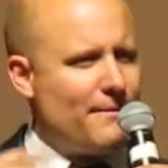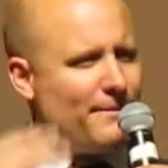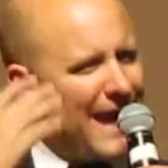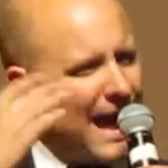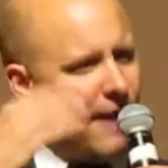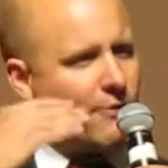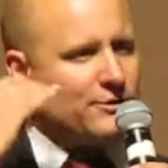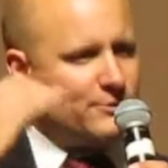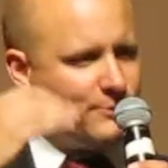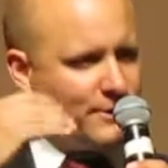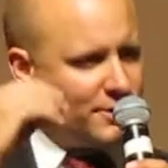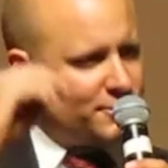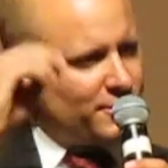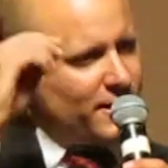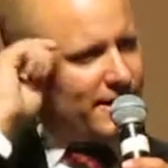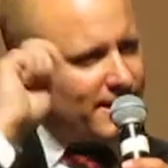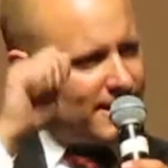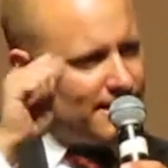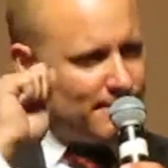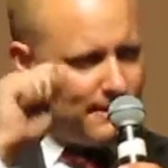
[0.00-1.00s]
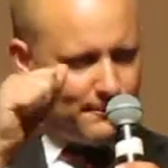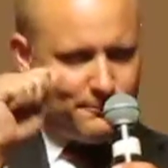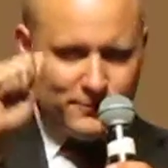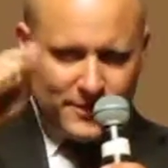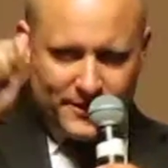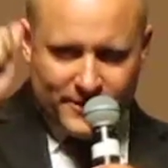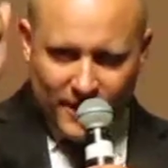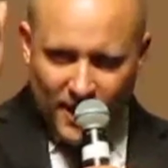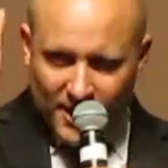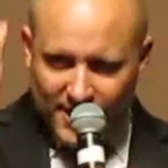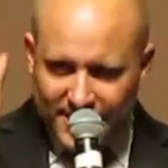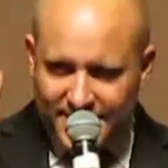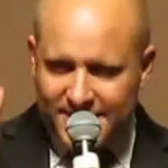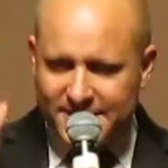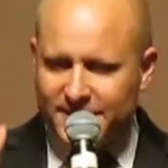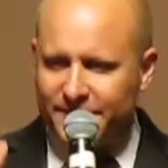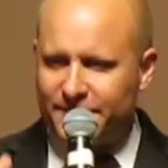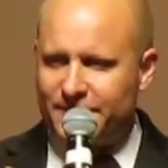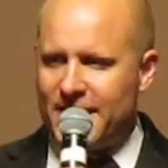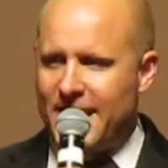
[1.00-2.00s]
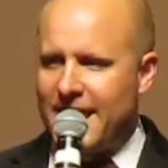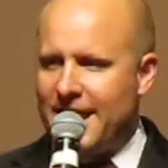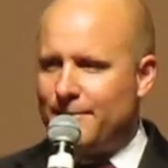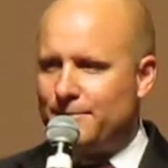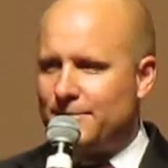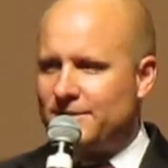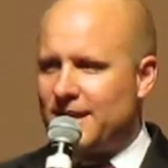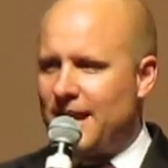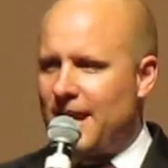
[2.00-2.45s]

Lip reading: but I was really trying to come up with a list of names,